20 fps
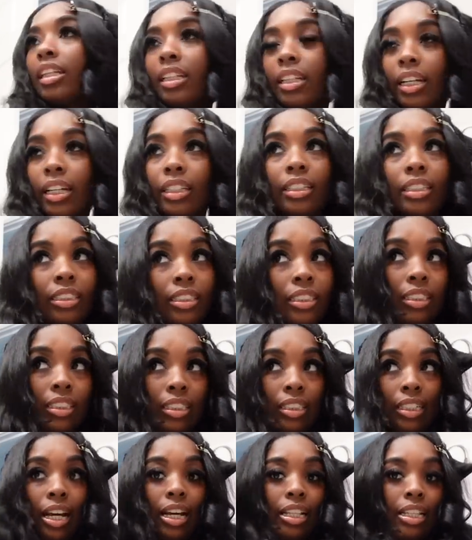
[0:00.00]
Like this is the
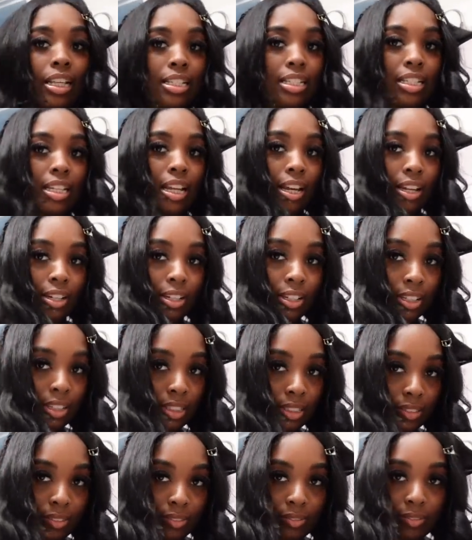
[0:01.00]
side that's not
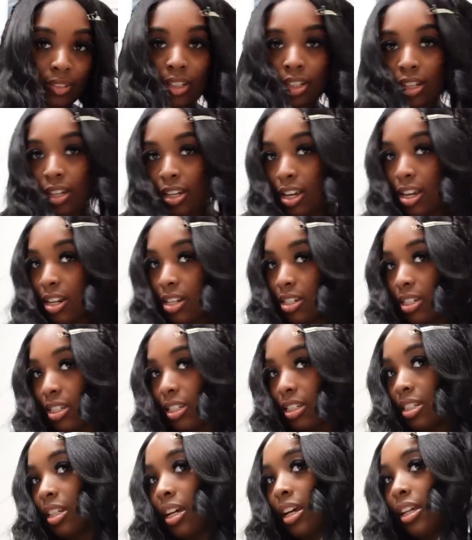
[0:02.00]
done. This is
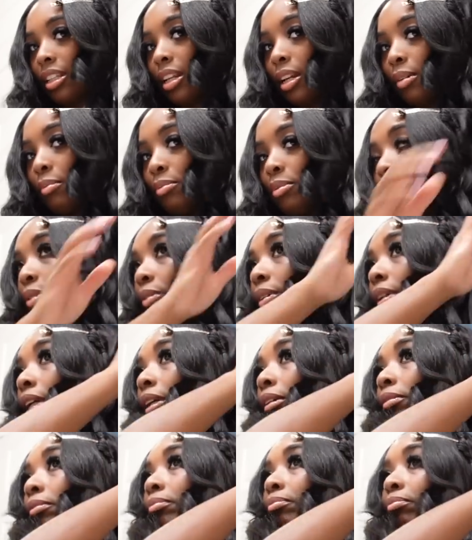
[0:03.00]
the side that I'm doing.